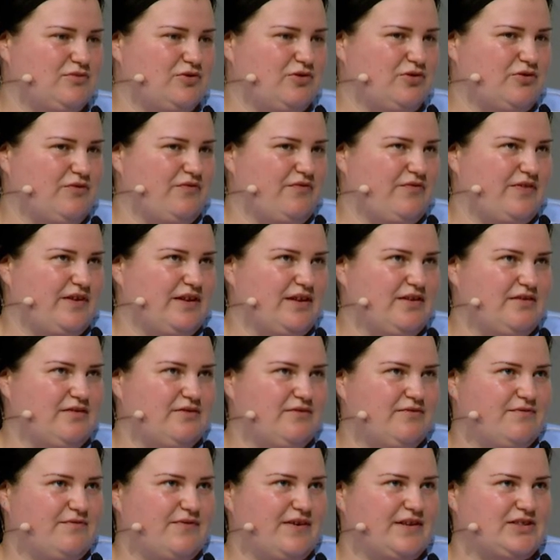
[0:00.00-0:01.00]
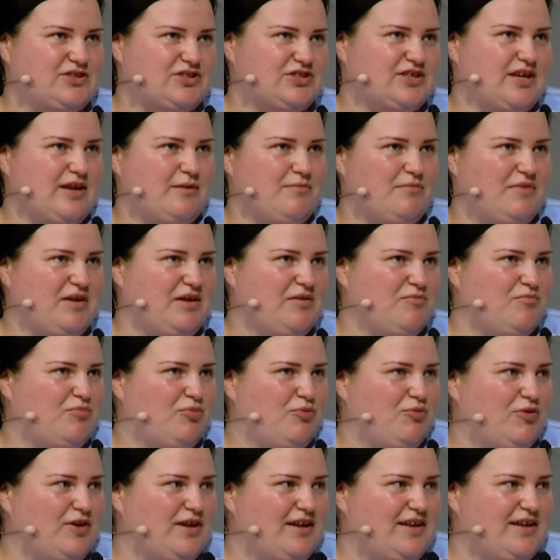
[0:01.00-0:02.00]
Don't feel fat shaming,
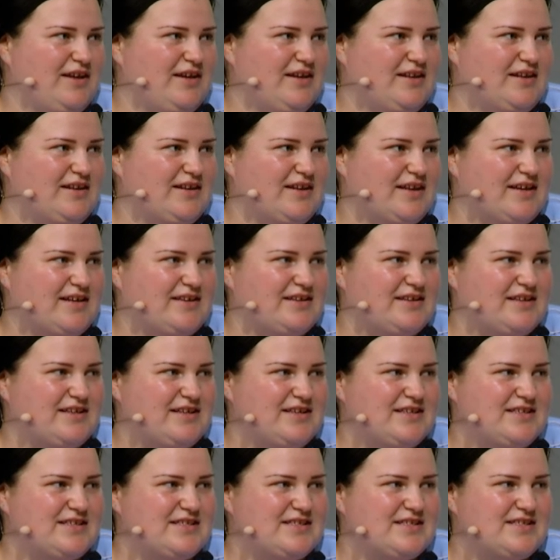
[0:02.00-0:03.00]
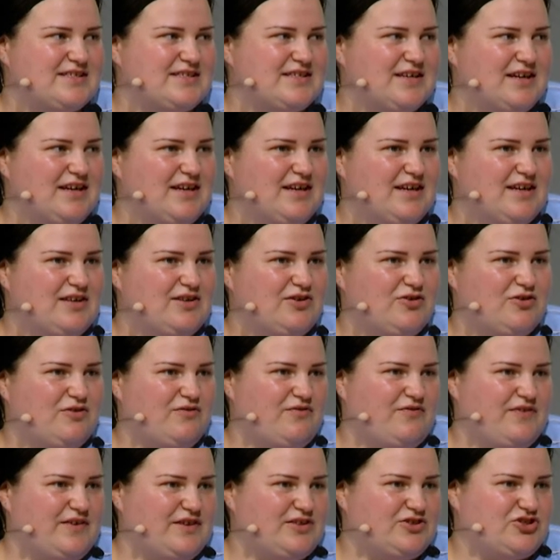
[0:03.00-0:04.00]
bullying like this.
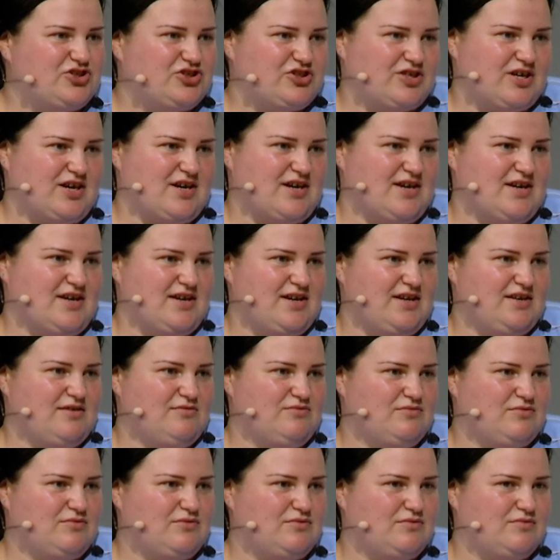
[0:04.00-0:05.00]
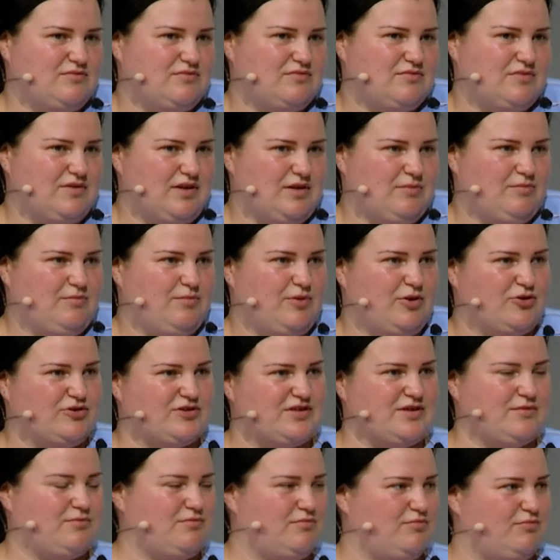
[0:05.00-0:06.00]
Don't feel shy. I'm,
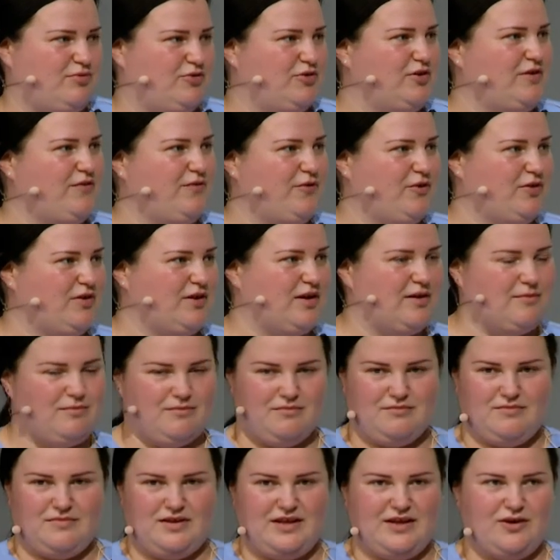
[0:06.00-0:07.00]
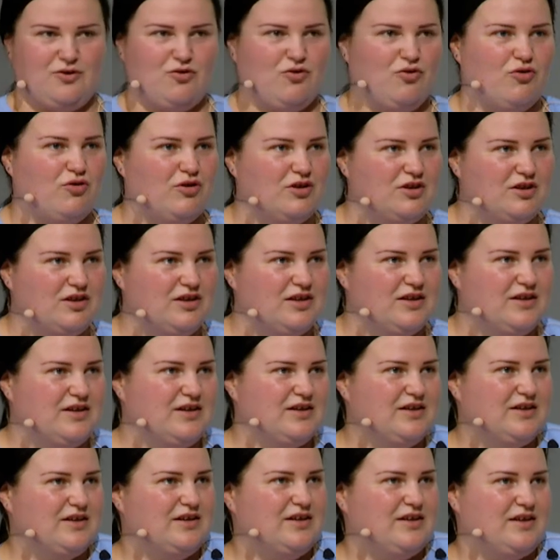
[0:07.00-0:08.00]
because I'm beautiful. I'm like all.
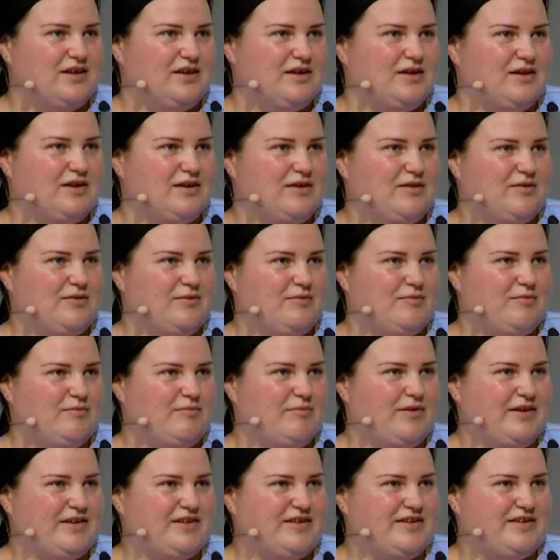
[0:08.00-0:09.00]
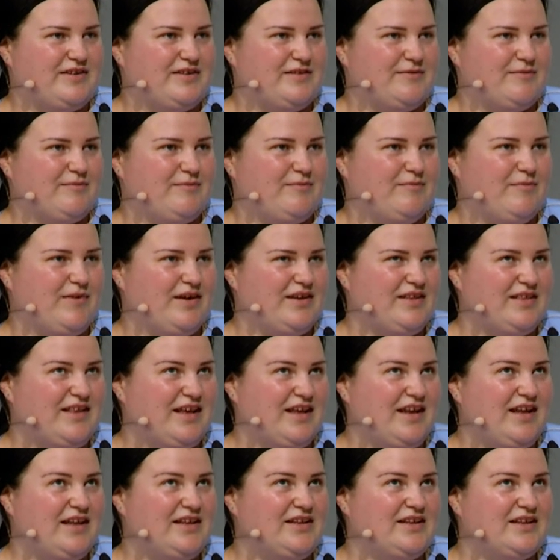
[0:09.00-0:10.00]
Uh, but my
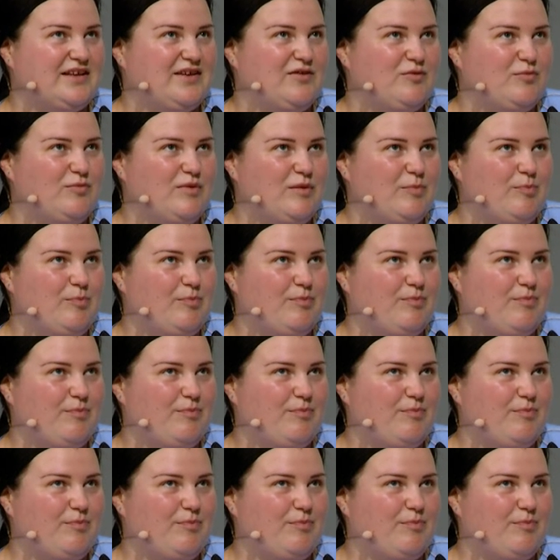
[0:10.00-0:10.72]
talent give me